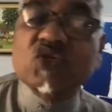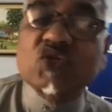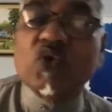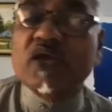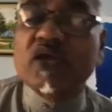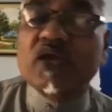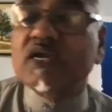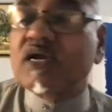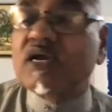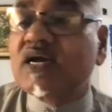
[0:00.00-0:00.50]

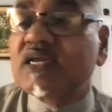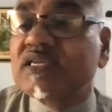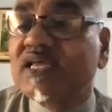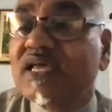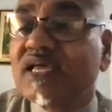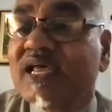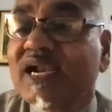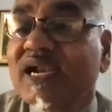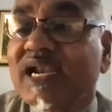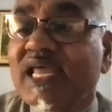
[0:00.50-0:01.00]
going
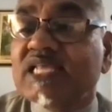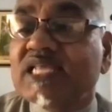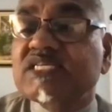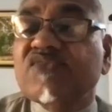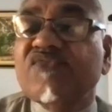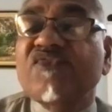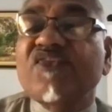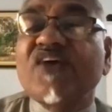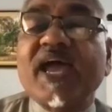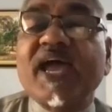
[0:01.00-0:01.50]
on, let's
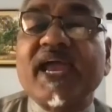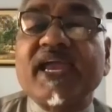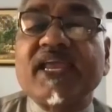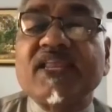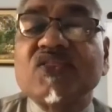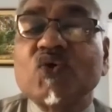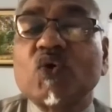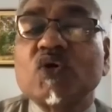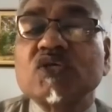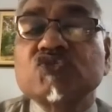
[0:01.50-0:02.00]
find
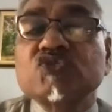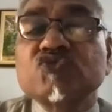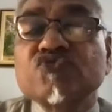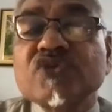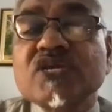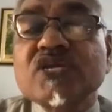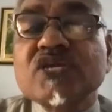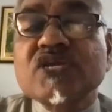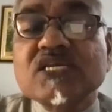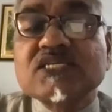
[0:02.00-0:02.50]
those
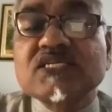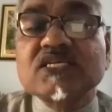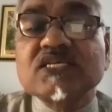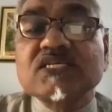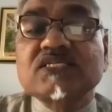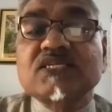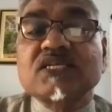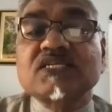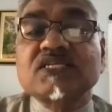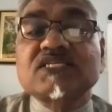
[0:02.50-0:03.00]
reasons
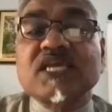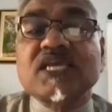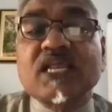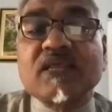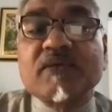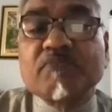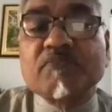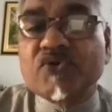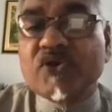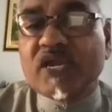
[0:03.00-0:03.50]
to
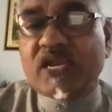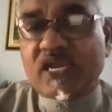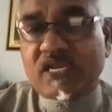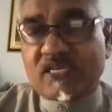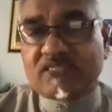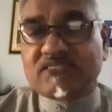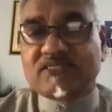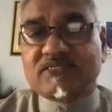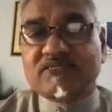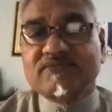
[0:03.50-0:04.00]

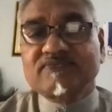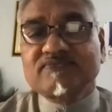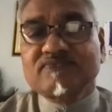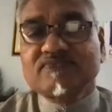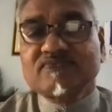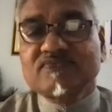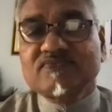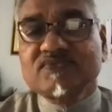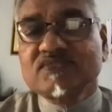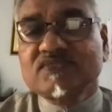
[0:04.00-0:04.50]
celebrate.
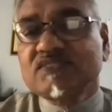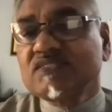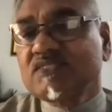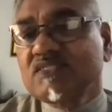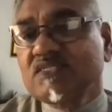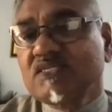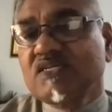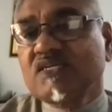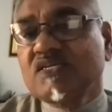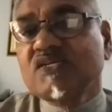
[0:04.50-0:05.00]

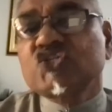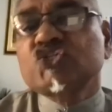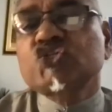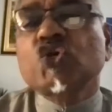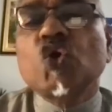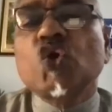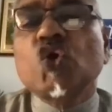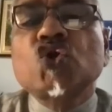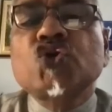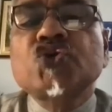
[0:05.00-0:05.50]

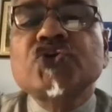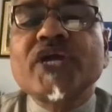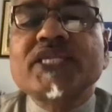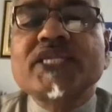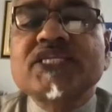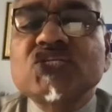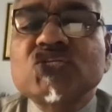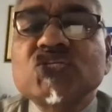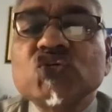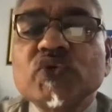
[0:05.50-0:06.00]
Show
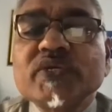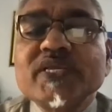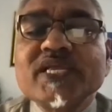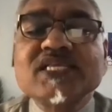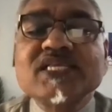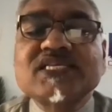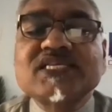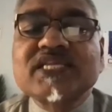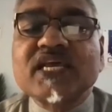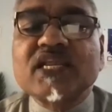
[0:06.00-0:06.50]
gratitude
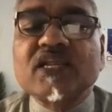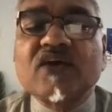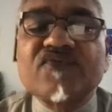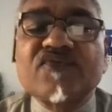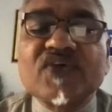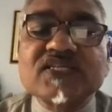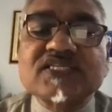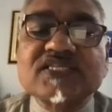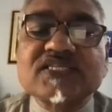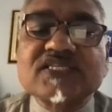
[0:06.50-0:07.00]
instead of
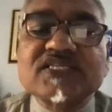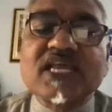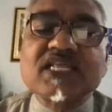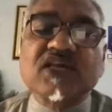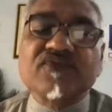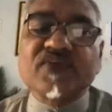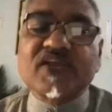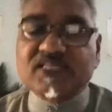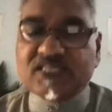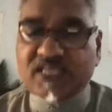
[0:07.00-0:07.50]
a sense of
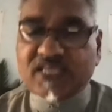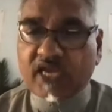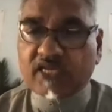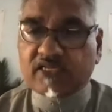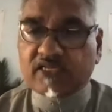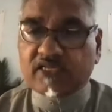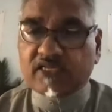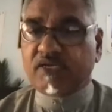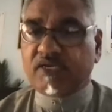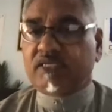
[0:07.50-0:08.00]

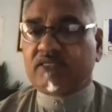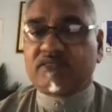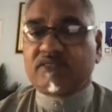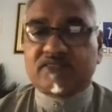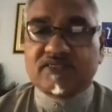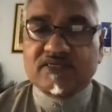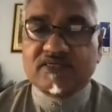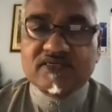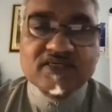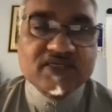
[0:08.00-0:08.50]
entitlement.
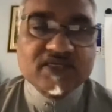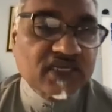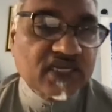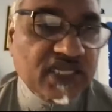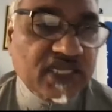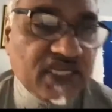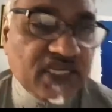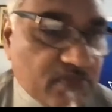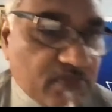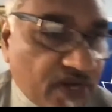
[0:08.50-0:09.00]

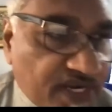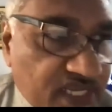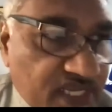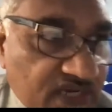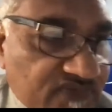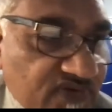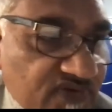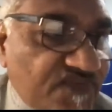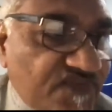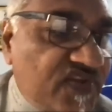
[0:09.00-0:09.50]
Anybody
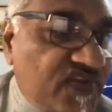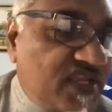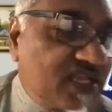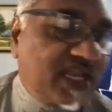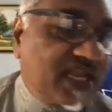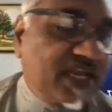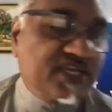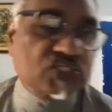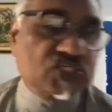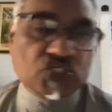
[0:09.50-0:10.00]
ever feel
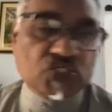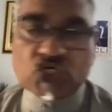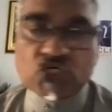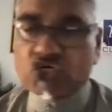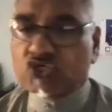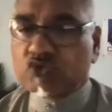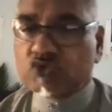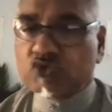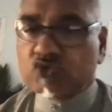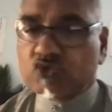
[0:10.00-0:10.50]
that the
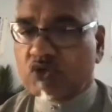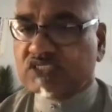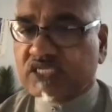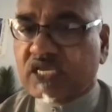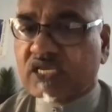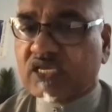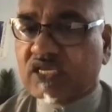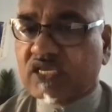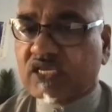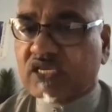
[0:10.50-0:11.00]
church must
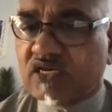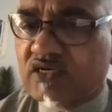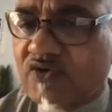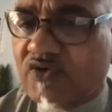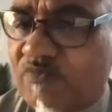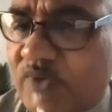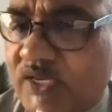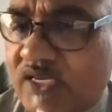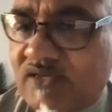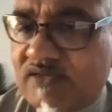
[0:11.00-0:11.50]
take care of
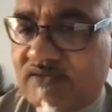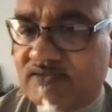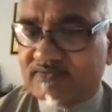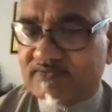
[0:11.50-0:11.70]
me?